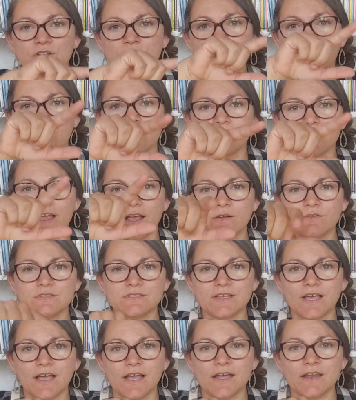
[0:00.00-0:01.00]
along the
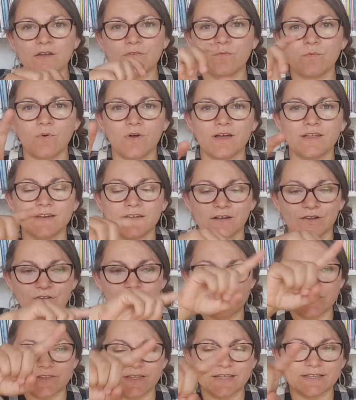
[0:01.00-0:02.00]
outside of one and
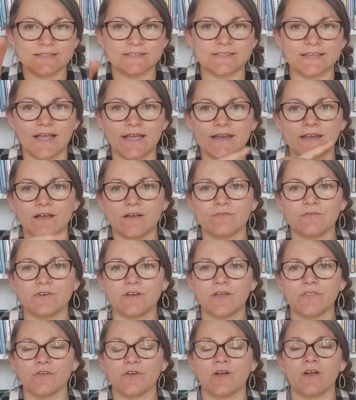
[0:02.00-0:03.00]
along the inside of
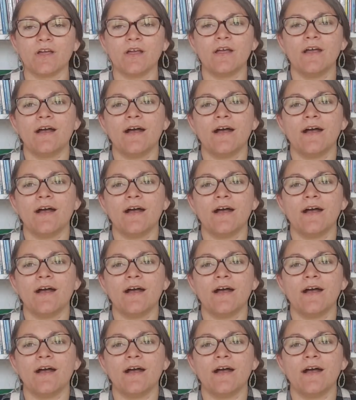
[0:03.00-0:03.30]
another